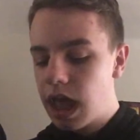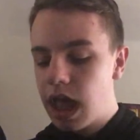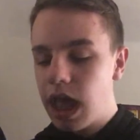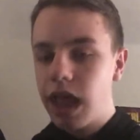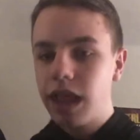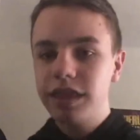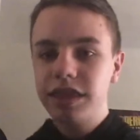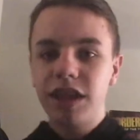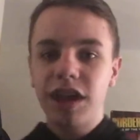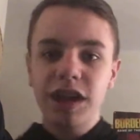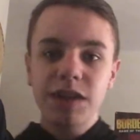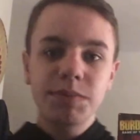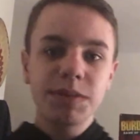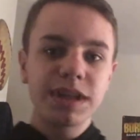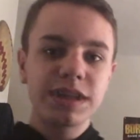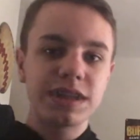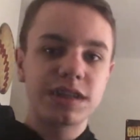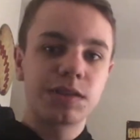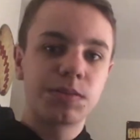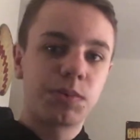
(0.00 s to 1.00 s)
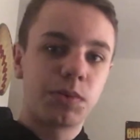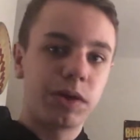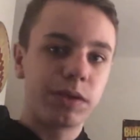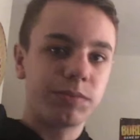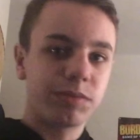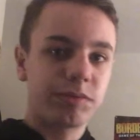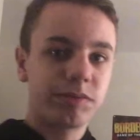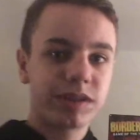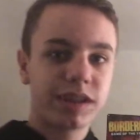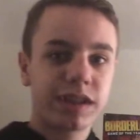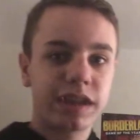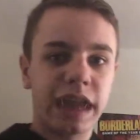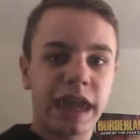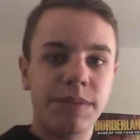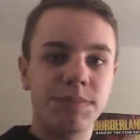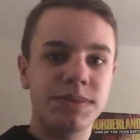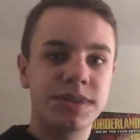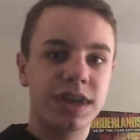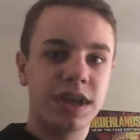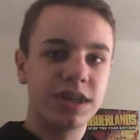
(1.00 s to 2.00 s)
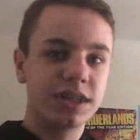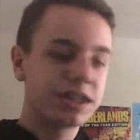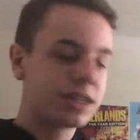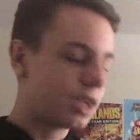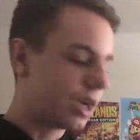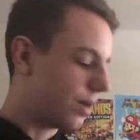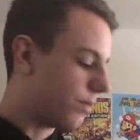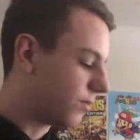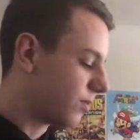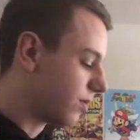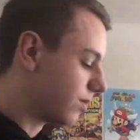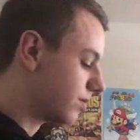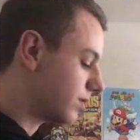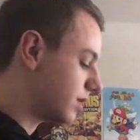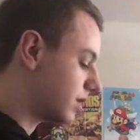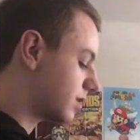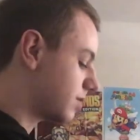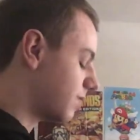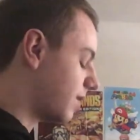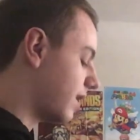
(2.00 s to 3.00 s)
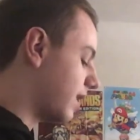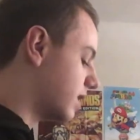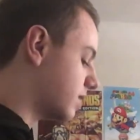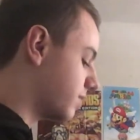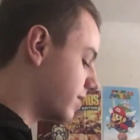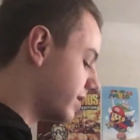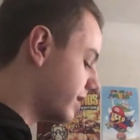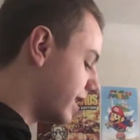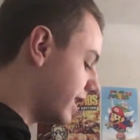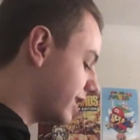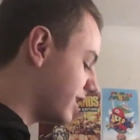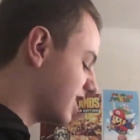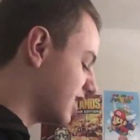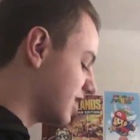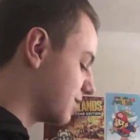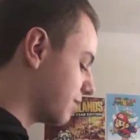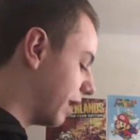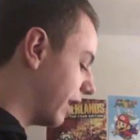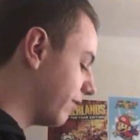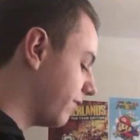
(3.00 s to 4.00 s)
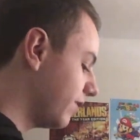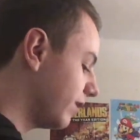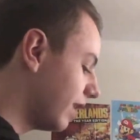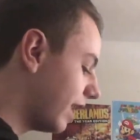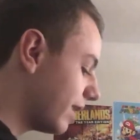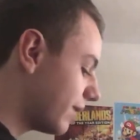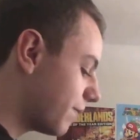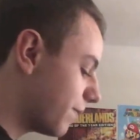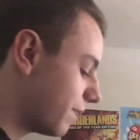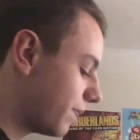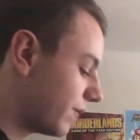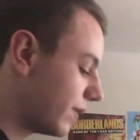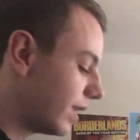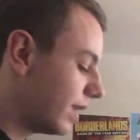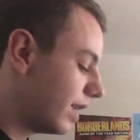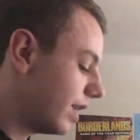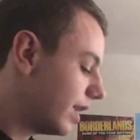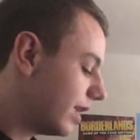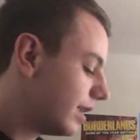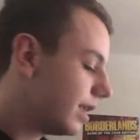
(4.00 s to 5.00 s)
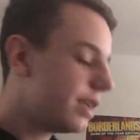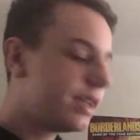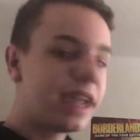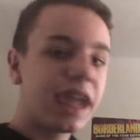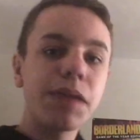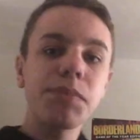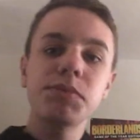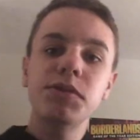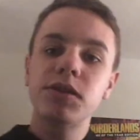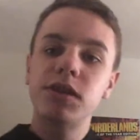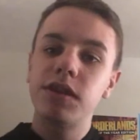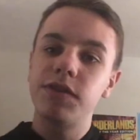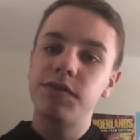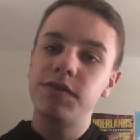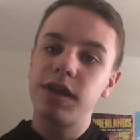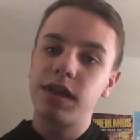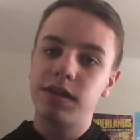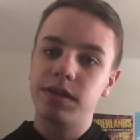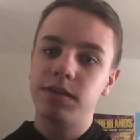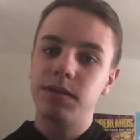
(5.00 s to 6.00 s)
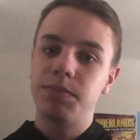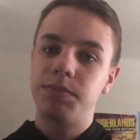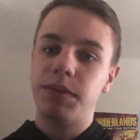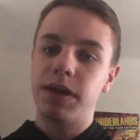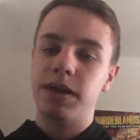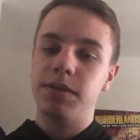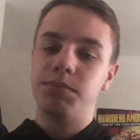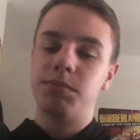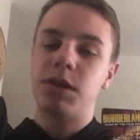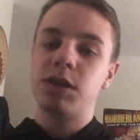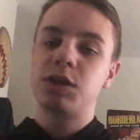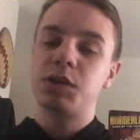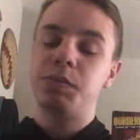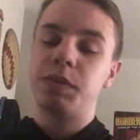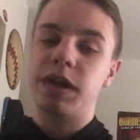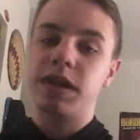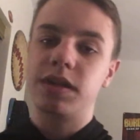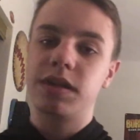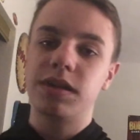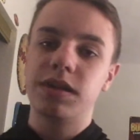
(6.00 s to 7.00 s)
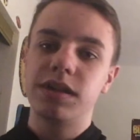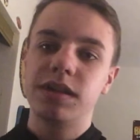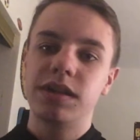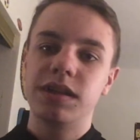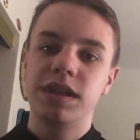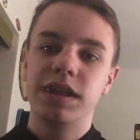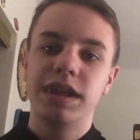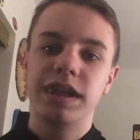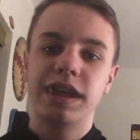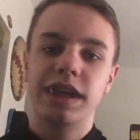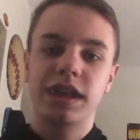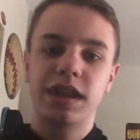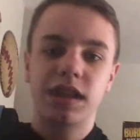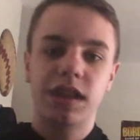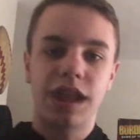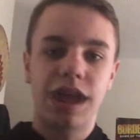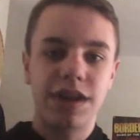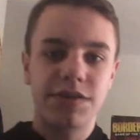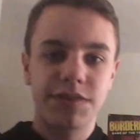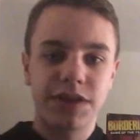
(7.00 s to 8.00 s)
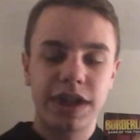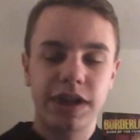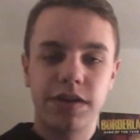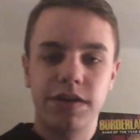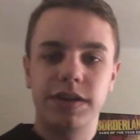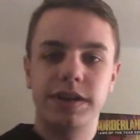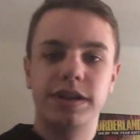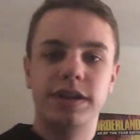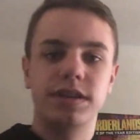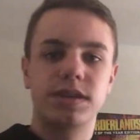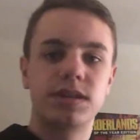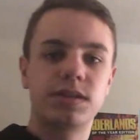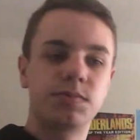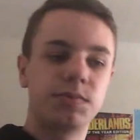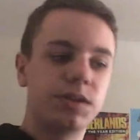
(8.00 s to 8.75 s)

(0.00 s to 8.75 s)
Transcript: A lot of my disappointment with the game does come from just my expectations, but I feel like the game could have done much better in a lot of areas.